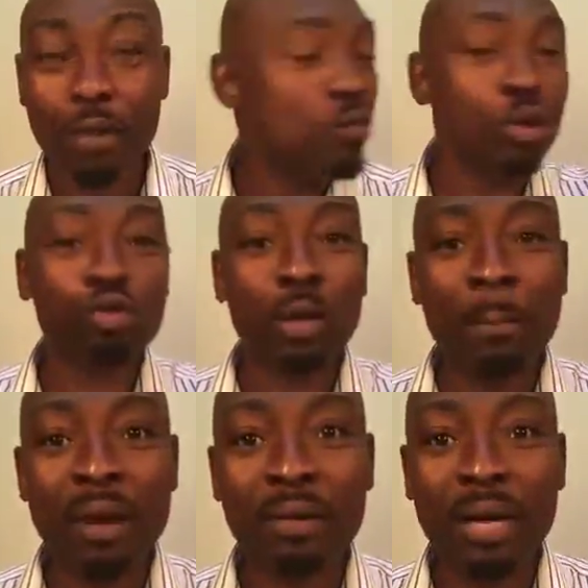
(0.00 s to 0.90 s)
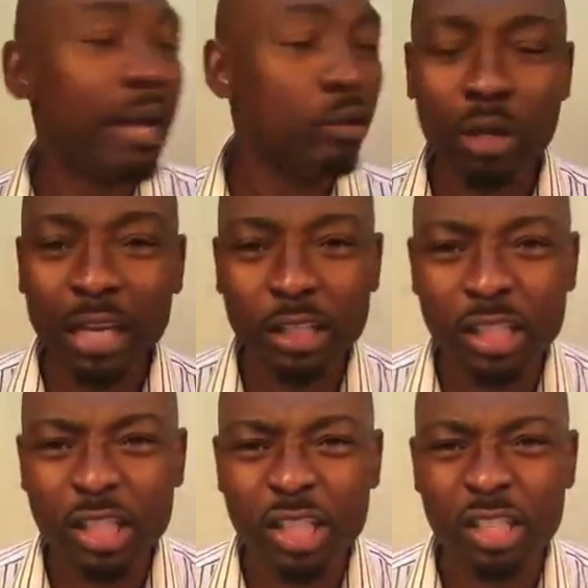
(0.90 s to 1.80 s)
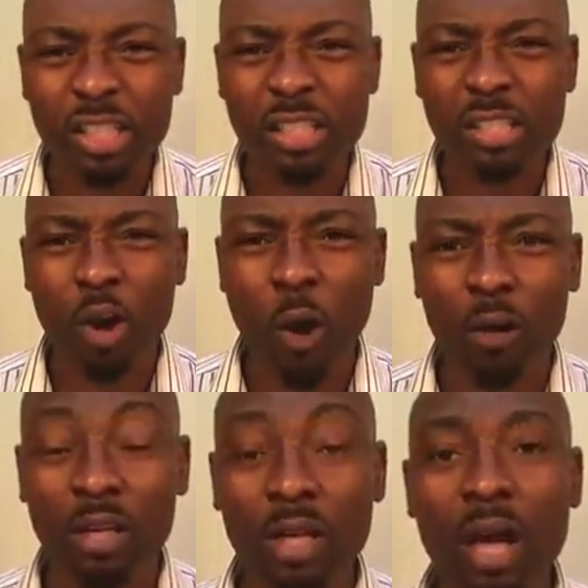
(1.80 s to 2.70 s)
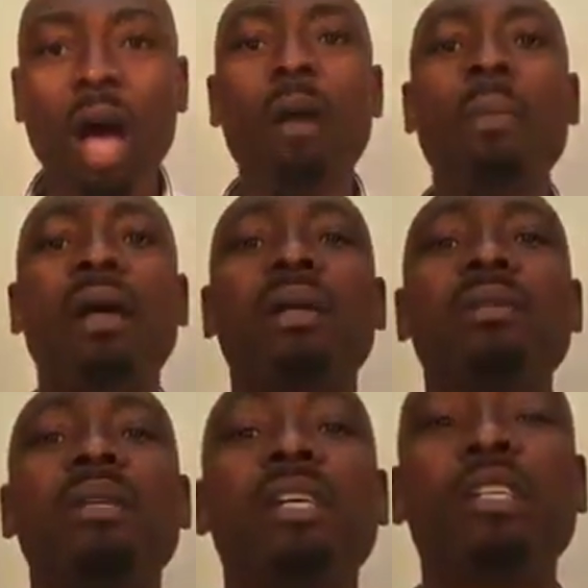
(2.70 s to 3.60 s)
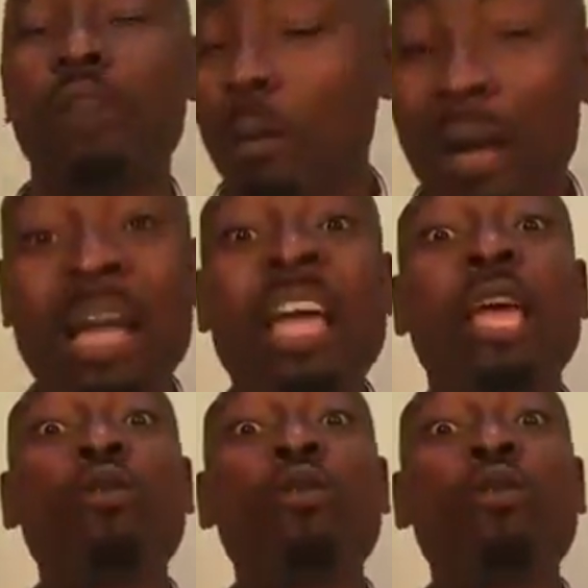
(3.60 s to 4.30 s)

He will go to America and look at TD Jakes' hall. Oh my goodness. He'll come back.